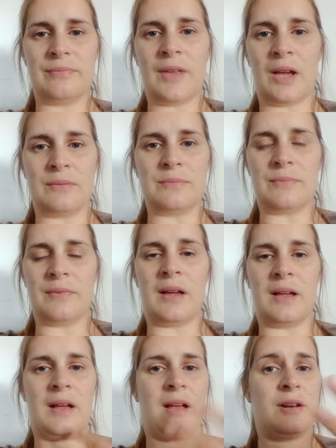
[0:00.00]

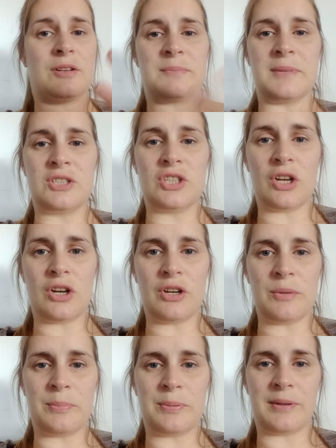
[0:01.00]
I lost my
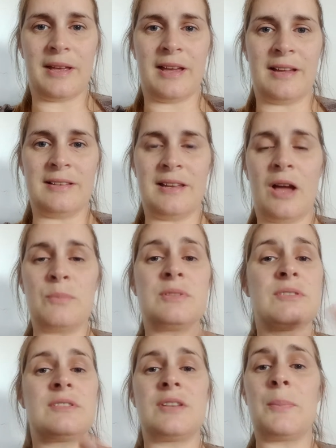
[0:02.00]
job, and I
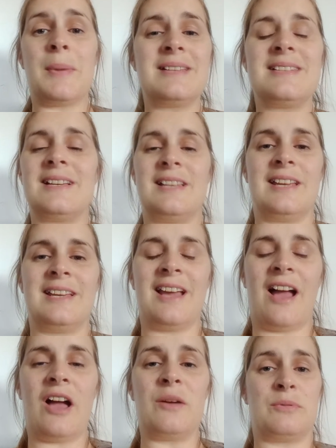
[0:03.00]
was
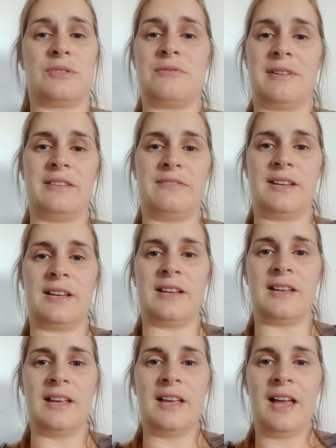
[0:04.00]
grieving,
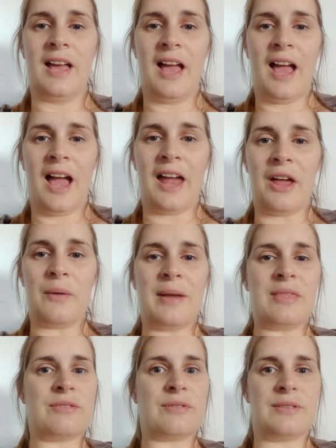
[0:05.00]
and I
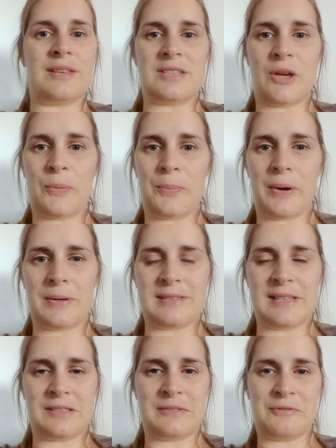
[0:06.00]
went through this whole
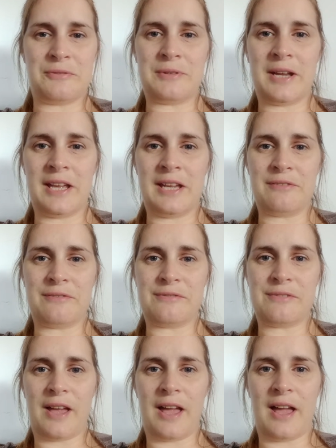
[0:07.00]
process of
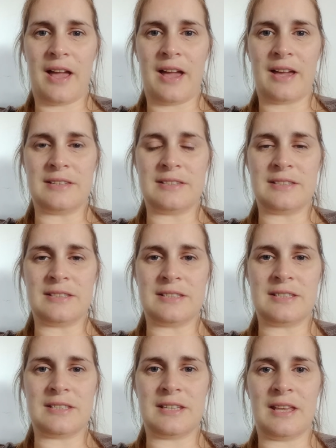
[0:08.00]
grief, and
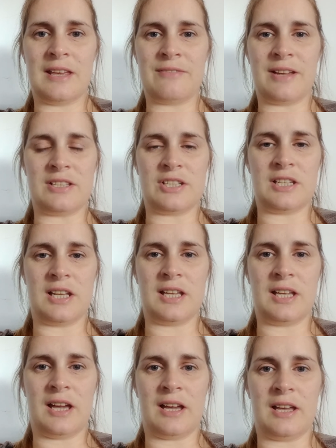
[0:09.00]

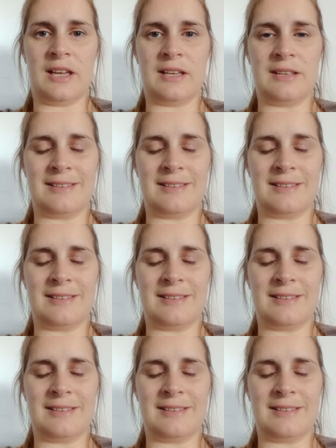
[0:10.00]
eventually I